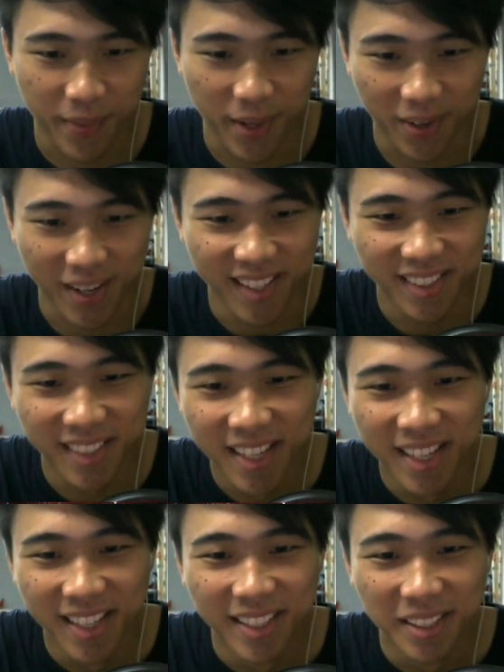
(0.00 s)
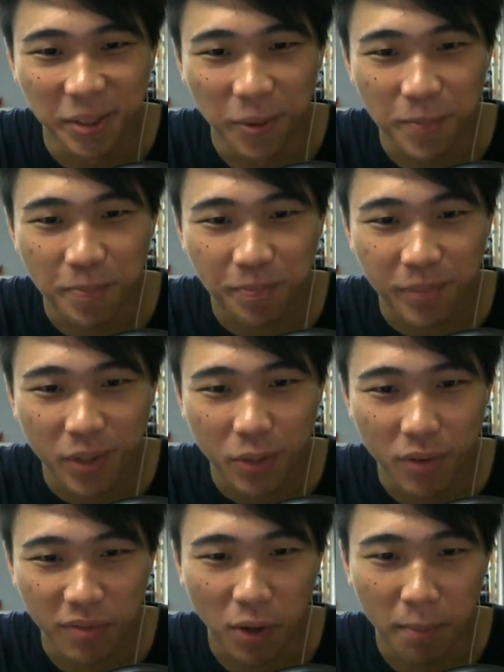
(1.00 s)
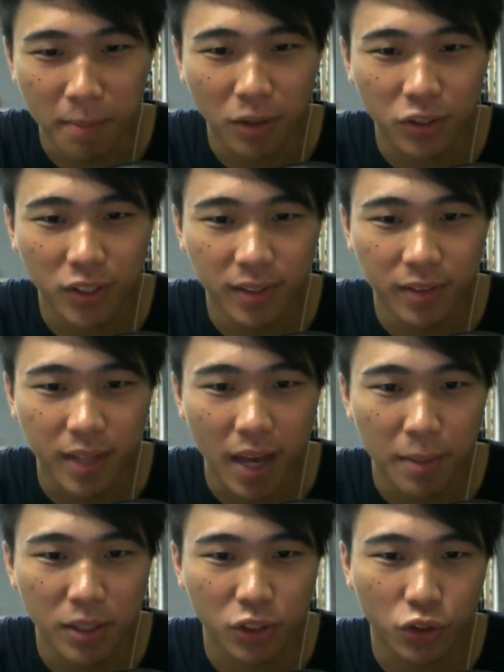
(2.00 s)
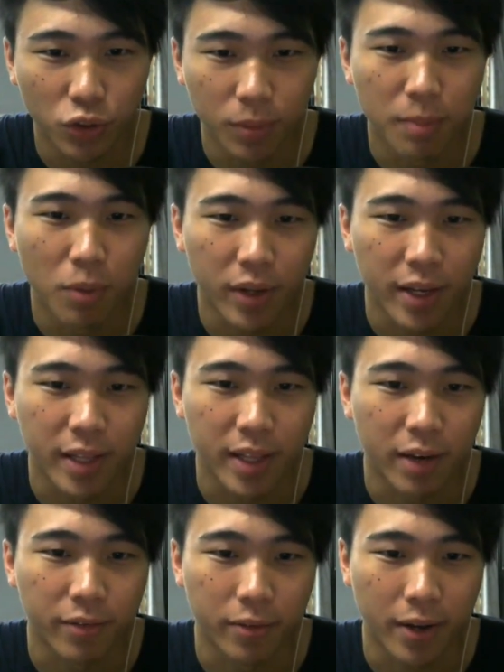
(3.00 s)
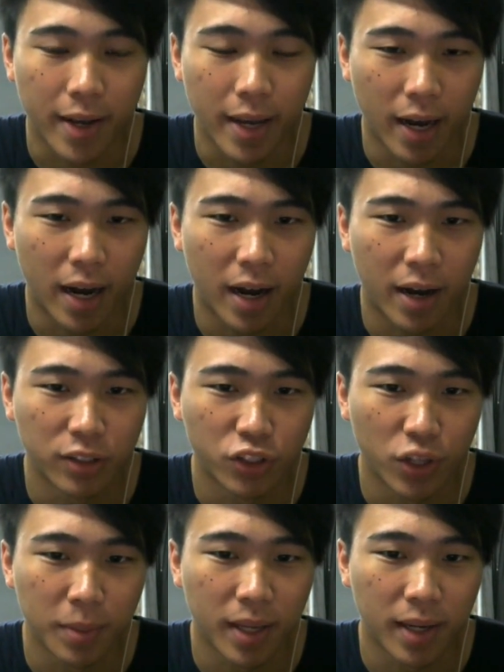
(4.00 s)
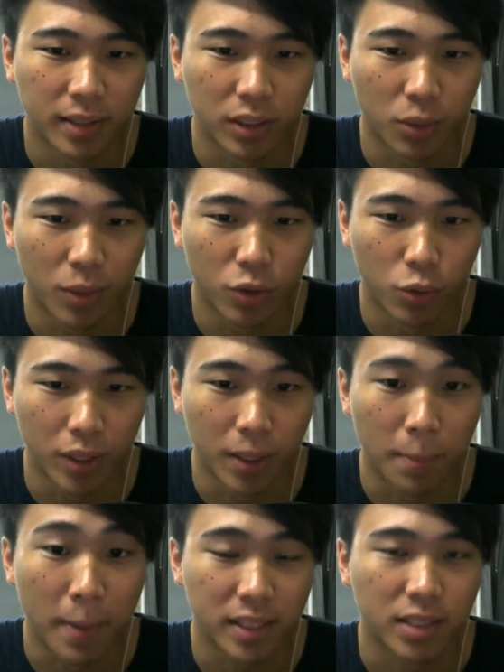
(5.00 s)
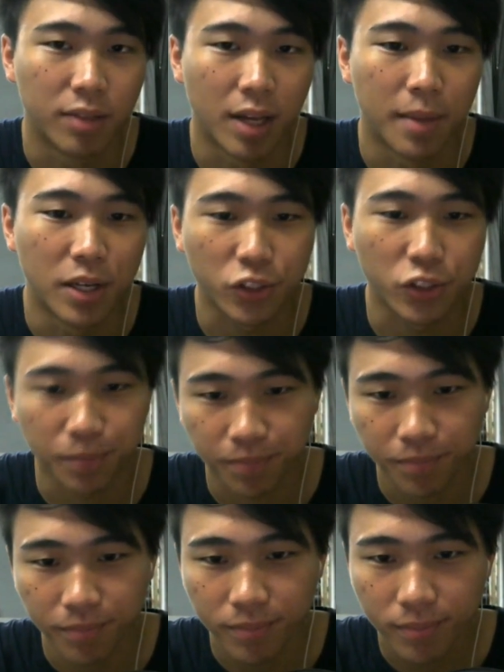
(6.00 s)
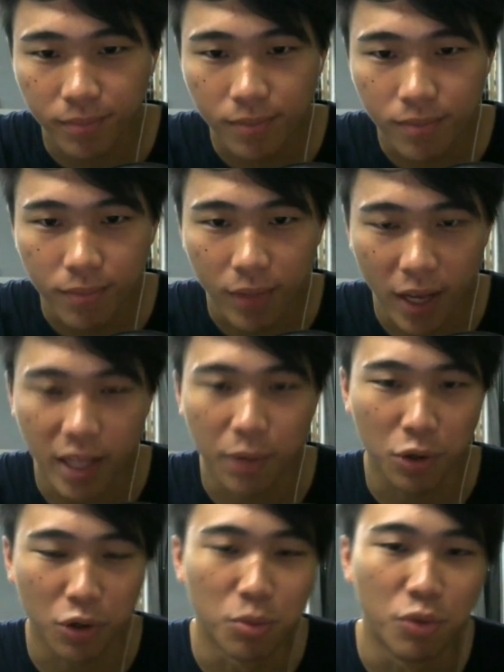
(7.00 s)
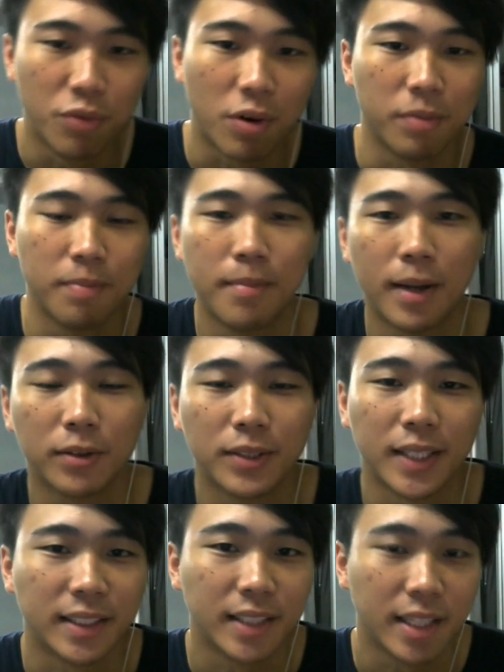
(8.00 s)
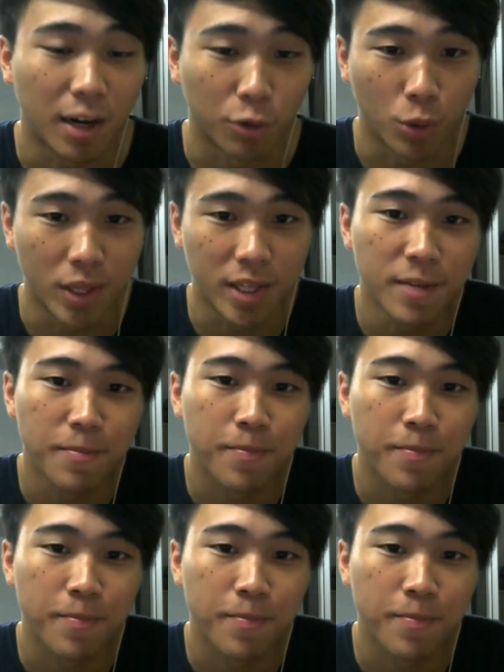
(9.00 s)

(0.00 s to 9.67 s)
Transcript: Okay, so with compulsion, damage should be more than enough, right? AR Gemini is the one doing the massive damage. And then we're gonna move on. Battle 16 out of 20.